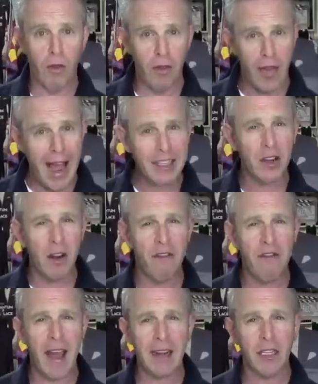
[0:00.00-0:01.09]
that's going to
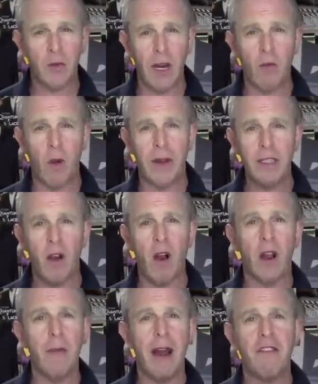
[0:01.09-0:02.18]
factor in when we
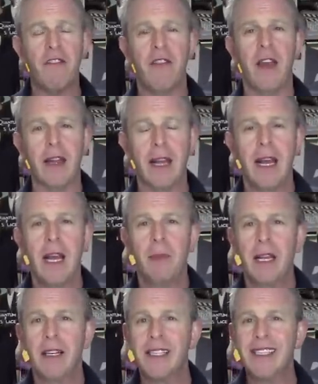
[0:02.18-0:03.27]
talk about fit,
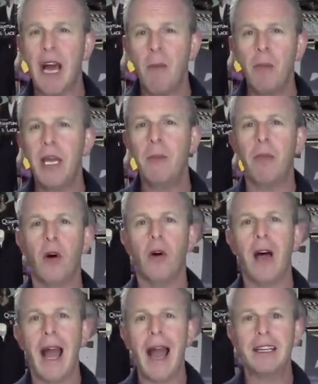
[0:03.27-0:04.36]
because some
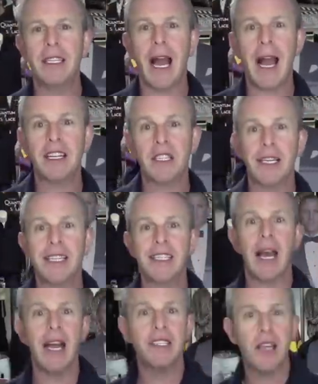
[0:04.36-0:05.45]
people had to actually
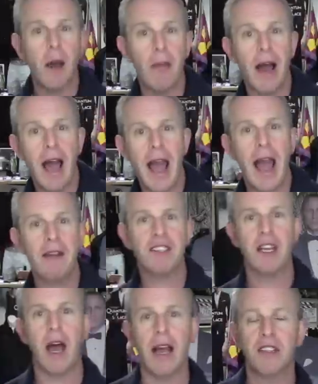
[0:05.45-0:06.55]
size up a half
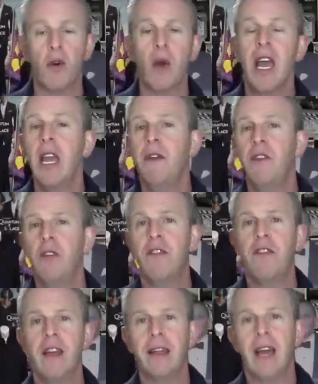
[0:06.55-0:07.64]
size. So if you
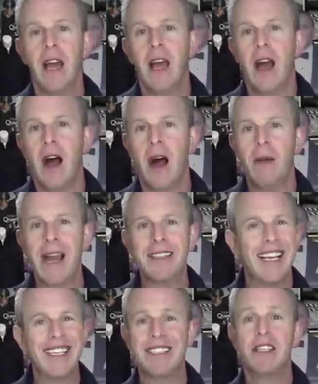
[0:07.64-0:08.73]
fit as
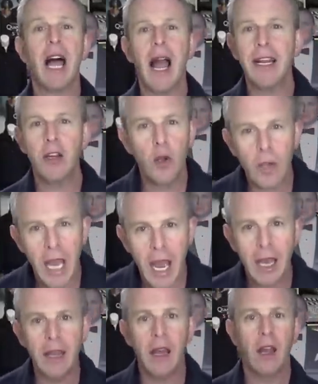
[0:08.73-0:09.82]
a 9
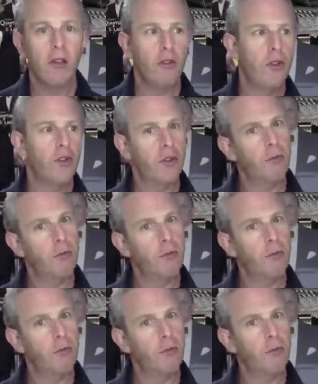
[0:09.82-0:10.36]
UK, you should